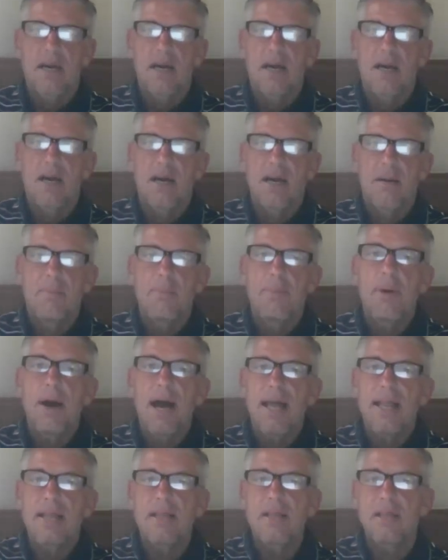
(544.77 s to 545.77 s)

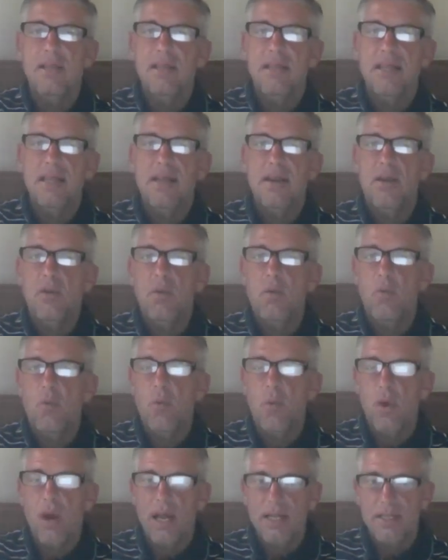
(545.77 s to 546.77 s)
But
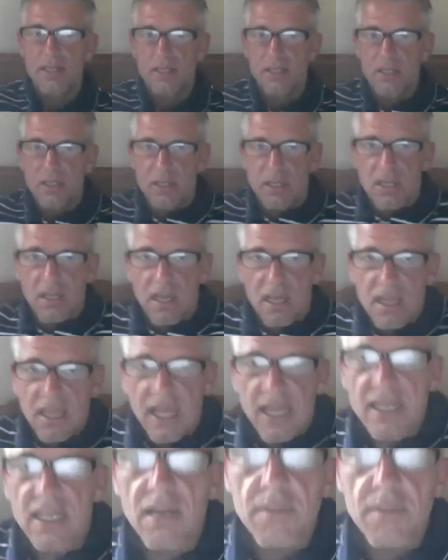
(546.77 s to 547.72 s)
what a lot